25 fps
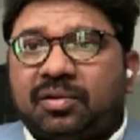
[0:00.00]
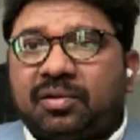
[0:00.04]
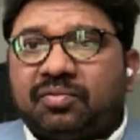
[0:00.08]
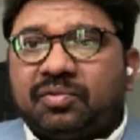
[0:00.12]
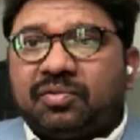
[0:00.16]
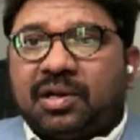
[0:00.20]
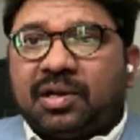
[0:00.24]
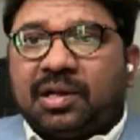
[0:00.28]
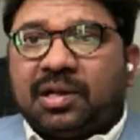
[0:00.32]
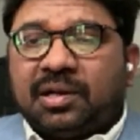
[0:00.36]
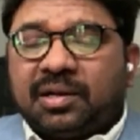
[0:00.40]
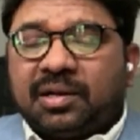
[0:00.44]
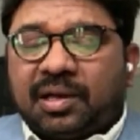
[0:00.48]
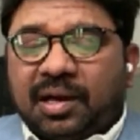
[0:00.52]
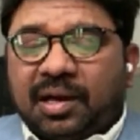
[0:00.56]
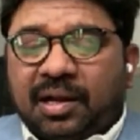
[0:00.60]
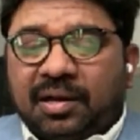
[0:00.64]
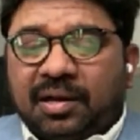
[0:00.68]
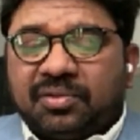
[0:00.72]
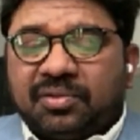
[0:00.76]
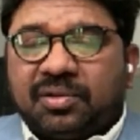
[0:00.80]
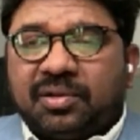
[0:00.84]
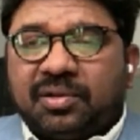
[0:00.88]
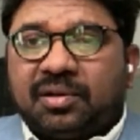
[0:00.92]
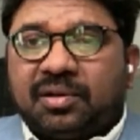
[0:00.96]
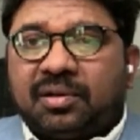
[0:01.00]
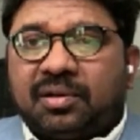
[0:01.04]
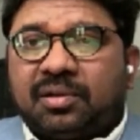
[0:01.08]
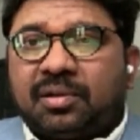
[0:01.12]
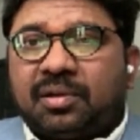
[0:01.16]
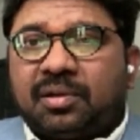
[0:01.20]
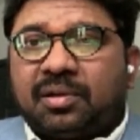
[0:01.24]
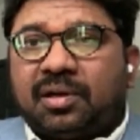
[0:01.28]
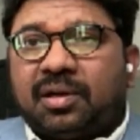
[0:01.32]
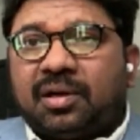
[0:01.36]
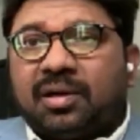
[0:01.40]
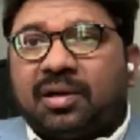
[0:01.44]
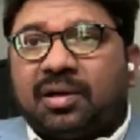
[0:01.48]
of the lung
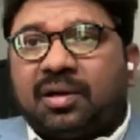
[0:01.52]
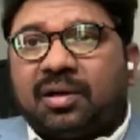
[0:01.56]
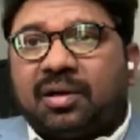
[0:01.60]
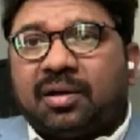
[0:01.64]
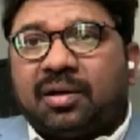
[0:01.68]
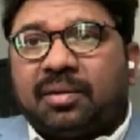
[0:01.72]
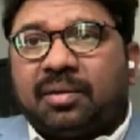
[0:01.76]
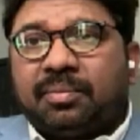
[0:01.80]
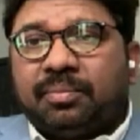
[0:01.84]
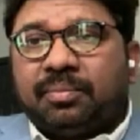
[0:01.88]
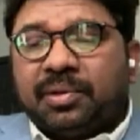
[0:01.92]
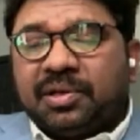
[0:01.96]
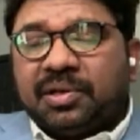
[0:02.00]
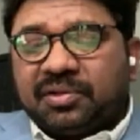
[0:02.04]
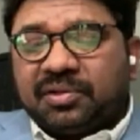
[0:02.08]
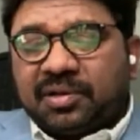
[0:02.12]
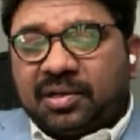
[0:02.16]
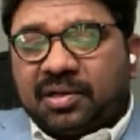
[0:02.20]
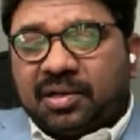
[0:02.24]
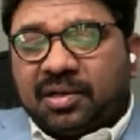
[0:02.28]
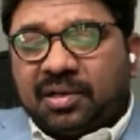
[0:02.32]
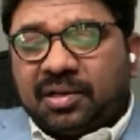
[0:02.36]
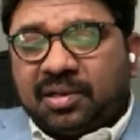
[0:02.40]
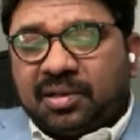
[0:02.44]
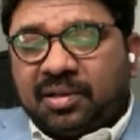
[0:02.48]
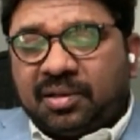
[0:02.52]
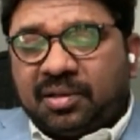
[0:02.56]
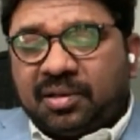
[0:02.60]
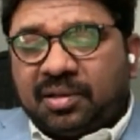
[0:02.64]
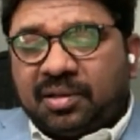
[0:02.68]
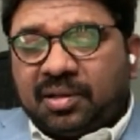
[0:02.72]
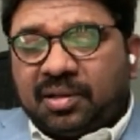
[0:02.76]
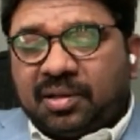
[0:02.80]
cancer, basically